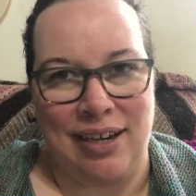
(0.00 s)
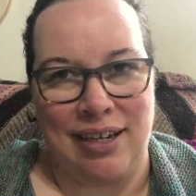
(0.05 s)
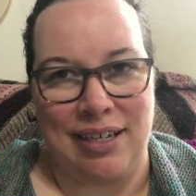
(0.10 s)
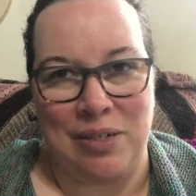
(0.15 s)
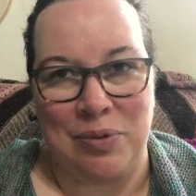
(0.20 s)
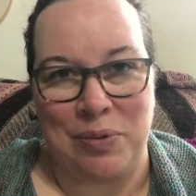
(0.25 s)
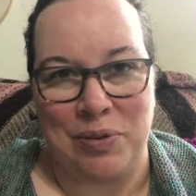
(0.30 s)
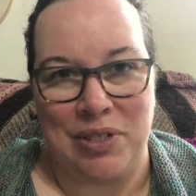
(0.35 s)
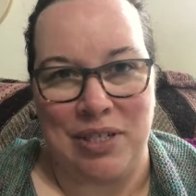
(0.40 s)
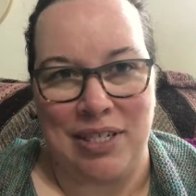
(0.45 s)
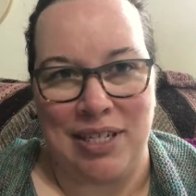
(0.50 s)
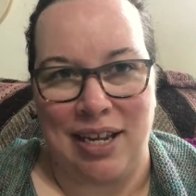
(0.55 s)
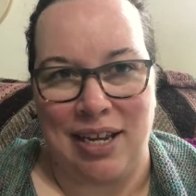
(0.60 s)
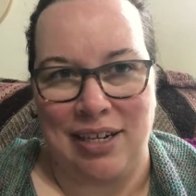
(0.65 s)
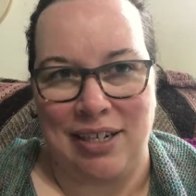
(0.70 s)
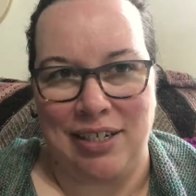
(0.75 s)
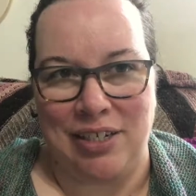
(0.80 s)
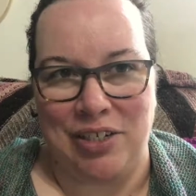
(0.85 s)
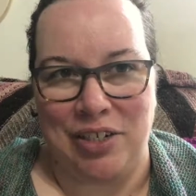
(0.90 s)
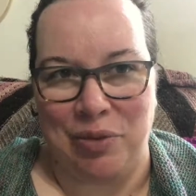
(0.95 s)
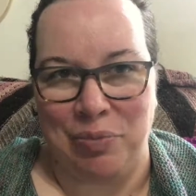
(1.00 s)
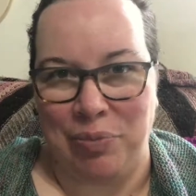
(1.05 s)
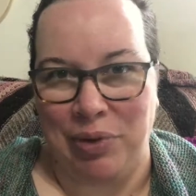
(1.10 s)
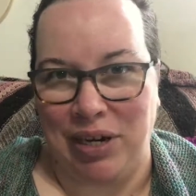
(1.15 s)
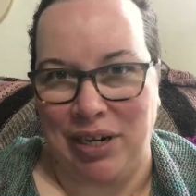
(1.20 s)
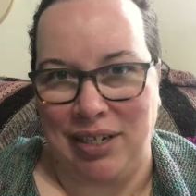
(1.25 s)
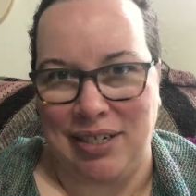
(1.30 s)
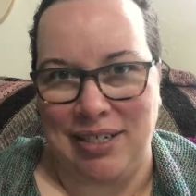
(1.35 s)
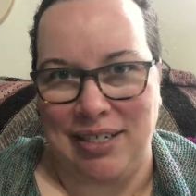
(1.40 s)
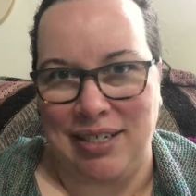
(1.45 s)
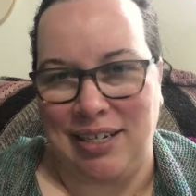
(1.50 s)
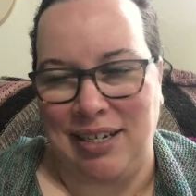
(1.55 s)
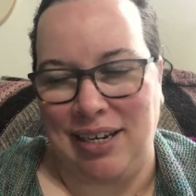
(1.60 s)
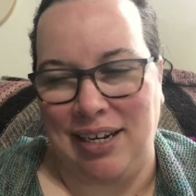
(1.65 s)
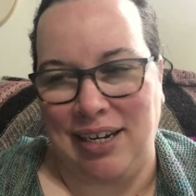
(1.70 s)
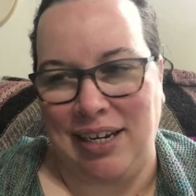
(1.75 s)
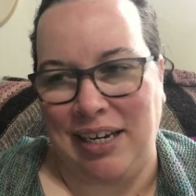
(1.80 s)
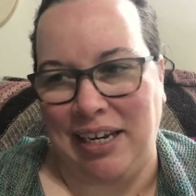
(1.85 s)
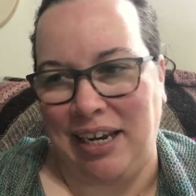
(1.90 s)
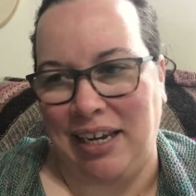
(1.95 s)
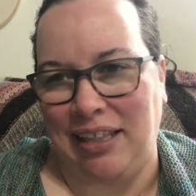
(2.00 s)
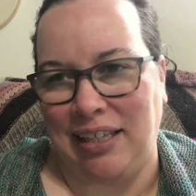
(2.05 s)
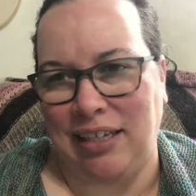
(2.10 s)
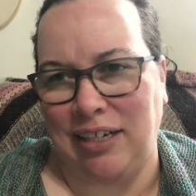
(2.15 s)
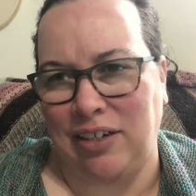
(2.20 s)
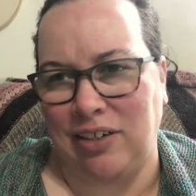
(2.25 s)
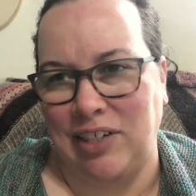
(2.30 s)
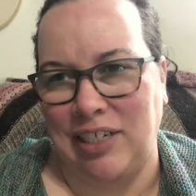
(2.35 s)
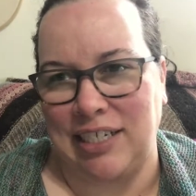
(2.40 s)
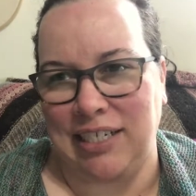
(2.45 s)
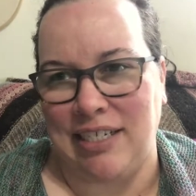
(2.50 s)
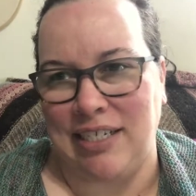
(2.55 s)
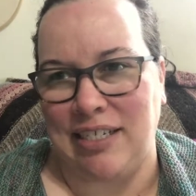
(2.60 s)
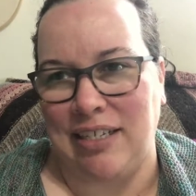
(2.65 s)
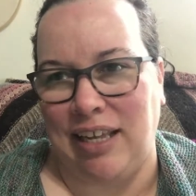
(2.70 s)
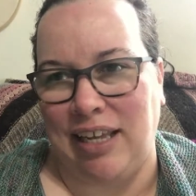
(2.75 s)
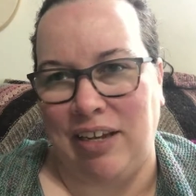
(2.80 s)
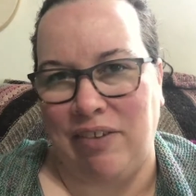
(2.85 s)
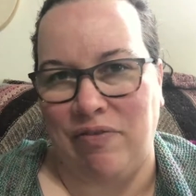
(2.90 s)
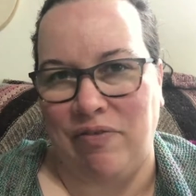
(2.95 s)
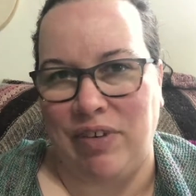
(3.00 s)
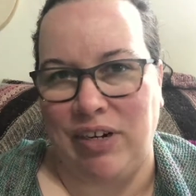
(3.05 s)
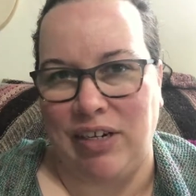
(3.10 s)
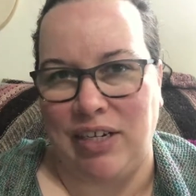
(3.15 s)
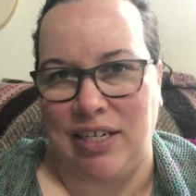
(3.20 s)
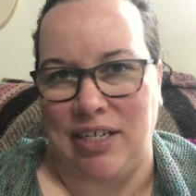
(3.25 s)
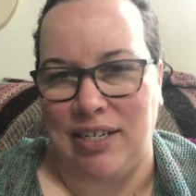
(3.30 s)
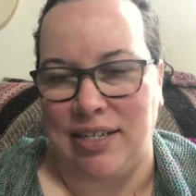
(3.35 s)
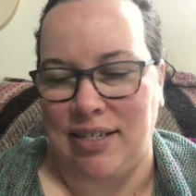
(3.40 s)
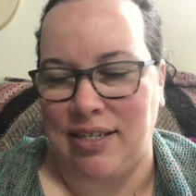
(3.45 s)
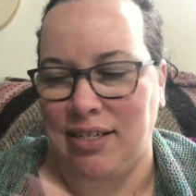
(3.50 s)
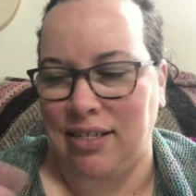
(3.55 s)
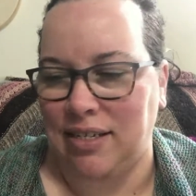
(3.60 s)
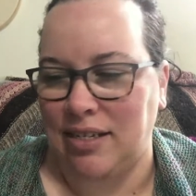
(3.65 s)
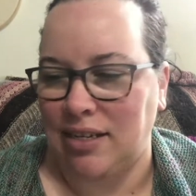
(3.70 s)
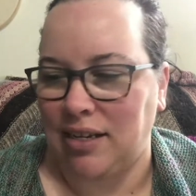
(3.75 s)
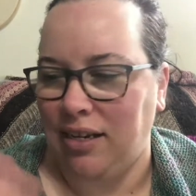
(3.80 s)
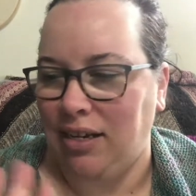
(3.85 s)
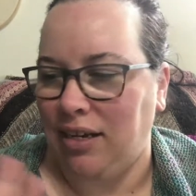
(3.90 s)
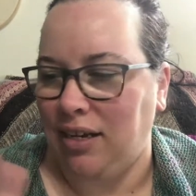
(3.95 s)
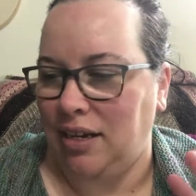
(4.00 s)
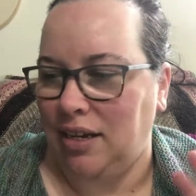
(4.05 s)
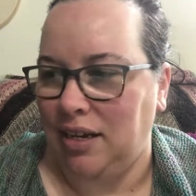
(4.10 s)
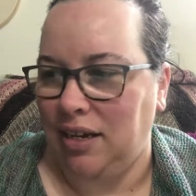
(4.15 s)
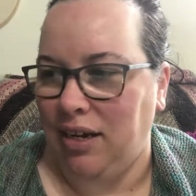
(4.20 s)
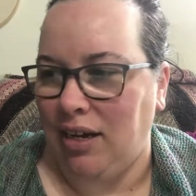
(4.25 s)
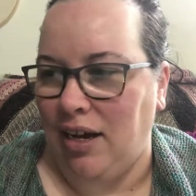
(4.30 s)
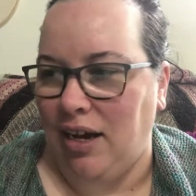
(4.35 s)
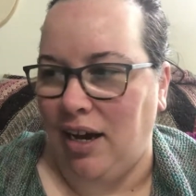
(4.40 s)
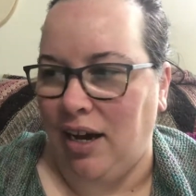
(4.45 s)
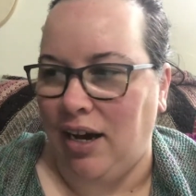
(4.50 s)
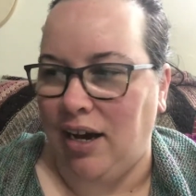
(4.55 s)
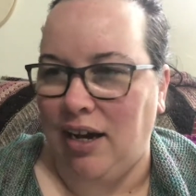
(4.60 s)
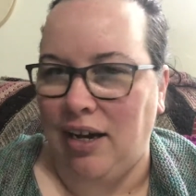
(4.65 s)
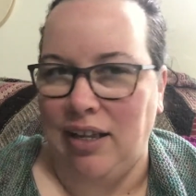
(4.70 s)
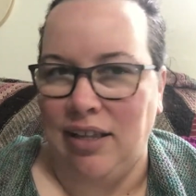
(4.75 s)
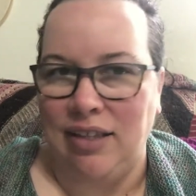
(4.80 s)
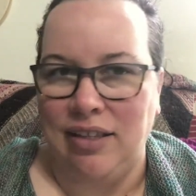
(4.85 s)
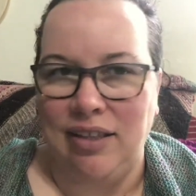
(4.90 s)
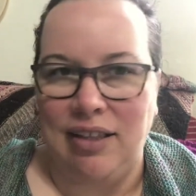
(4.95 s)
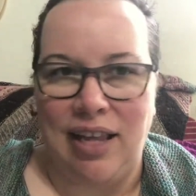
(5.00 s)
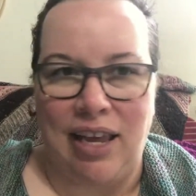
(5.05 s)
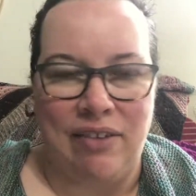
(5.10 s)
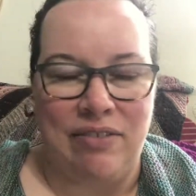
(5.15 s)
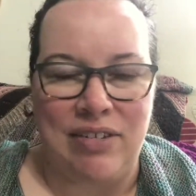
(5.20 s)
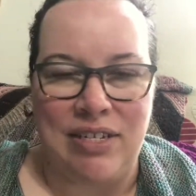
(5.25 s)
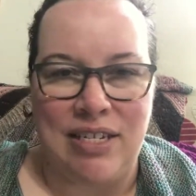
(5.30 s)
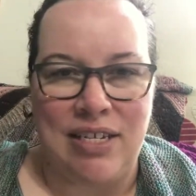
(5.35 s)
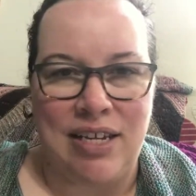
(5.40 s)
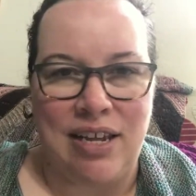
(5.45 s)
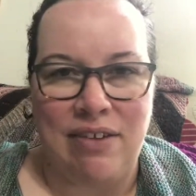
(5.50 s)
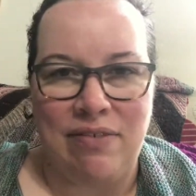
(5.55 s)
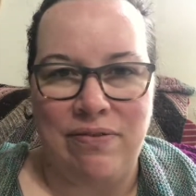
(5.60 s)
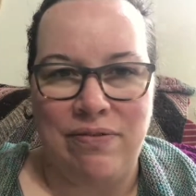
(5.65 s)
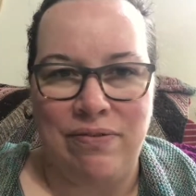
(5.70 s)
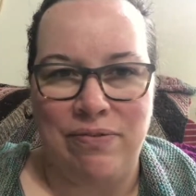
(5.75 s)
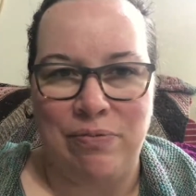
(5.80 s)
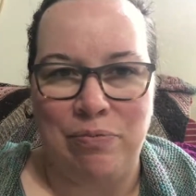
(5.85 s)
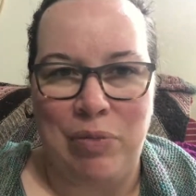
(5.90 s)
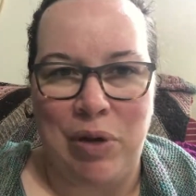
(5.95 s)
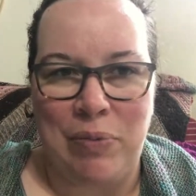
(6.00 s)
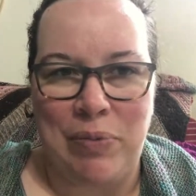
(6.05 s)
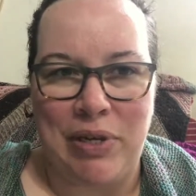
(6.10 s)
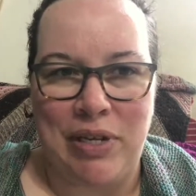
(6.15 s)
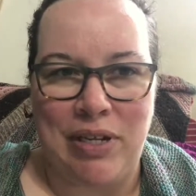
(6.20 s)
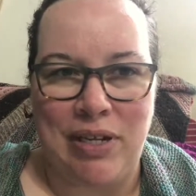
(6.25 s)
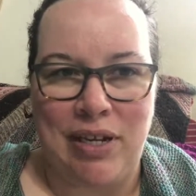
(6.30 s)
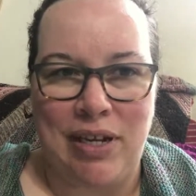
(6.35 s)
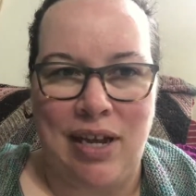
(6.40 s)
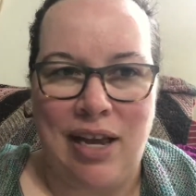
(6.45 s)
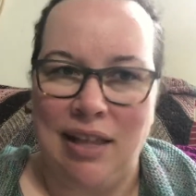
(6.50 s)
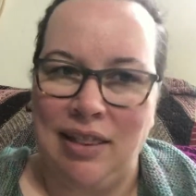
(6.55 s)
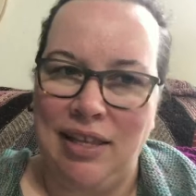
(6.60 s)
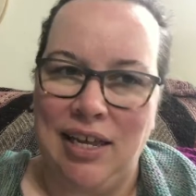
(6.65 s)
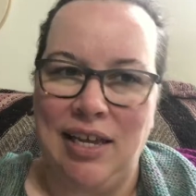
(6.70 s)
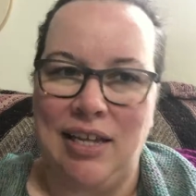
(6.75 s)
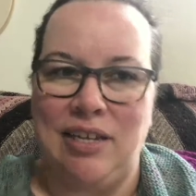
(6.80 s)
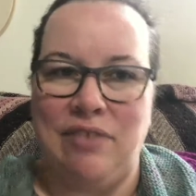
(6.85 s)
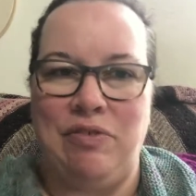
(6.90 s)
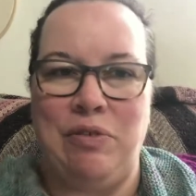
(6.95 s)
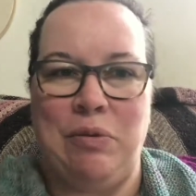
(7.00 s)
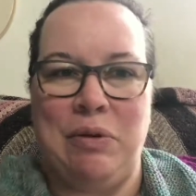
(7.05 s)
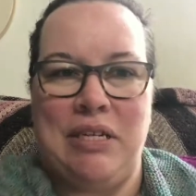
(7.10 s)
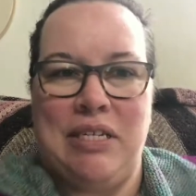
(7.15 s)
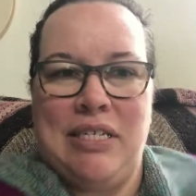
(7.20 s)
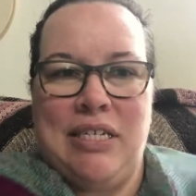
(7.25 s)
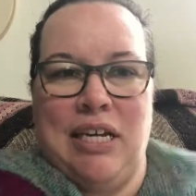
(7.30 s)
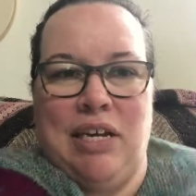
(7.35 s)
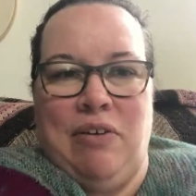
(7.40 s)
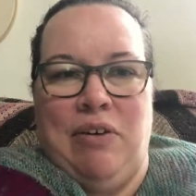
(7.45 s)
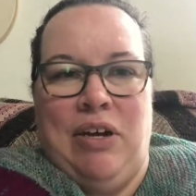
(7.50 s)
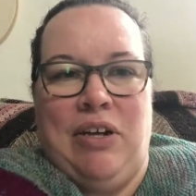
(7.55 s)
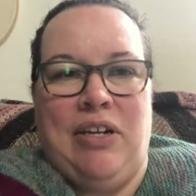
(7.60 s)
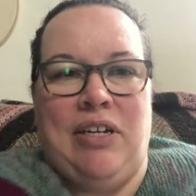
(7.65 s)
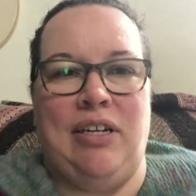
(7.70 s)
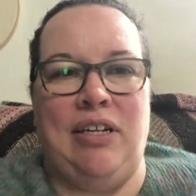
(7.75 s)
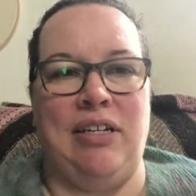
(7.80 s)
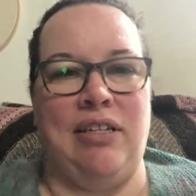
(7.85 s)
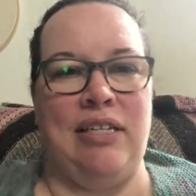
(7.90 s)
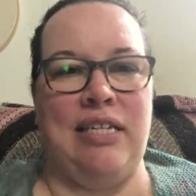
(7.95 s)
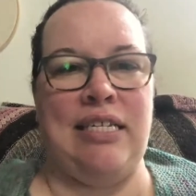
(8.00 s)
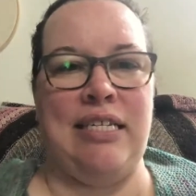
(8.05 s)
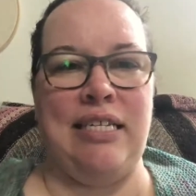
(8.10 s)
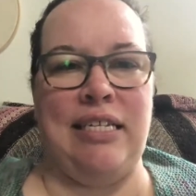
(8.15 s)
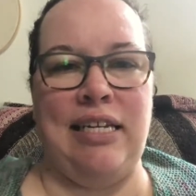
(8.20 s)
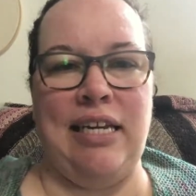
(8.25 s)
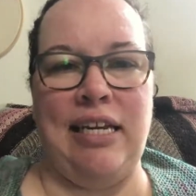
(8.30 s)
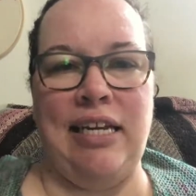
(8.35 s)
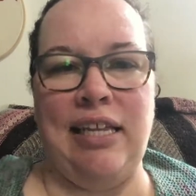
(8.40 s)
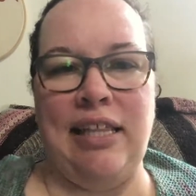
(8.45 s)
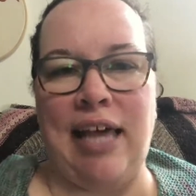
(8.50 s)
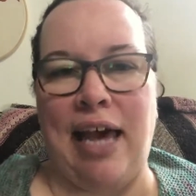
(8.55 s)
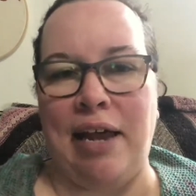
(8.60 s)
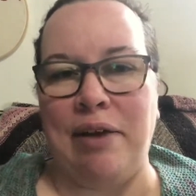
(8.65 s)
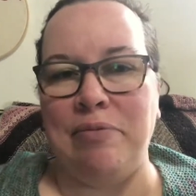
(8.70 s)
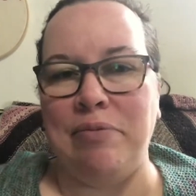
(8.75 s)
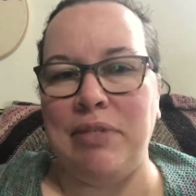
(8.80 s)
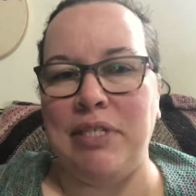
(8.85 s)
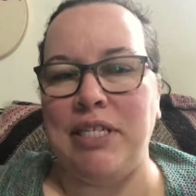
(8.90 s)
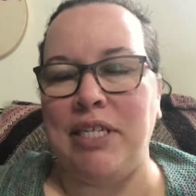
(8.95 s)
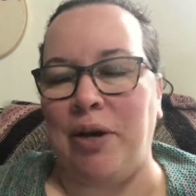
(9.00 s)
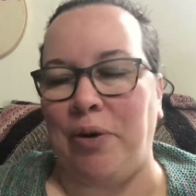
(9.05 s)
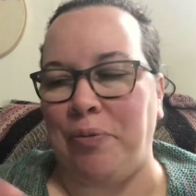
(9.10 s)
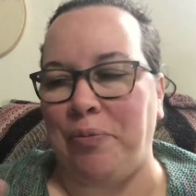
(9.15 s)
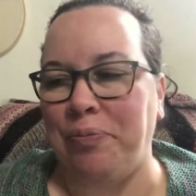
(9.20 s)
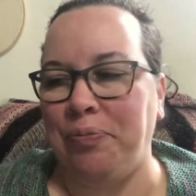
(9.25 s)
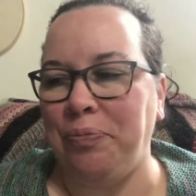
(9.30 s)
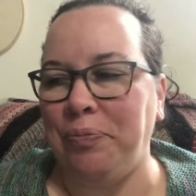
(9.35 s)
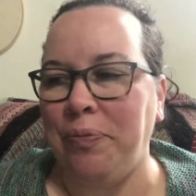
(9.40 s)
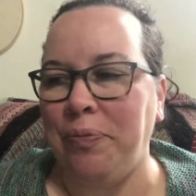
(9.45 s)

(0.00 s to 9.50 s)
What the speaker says: guess we'll just kind of jump right into knitting, and then I'll get to various life stuff maybe at the end if you want to stick around and listen to any of that. So,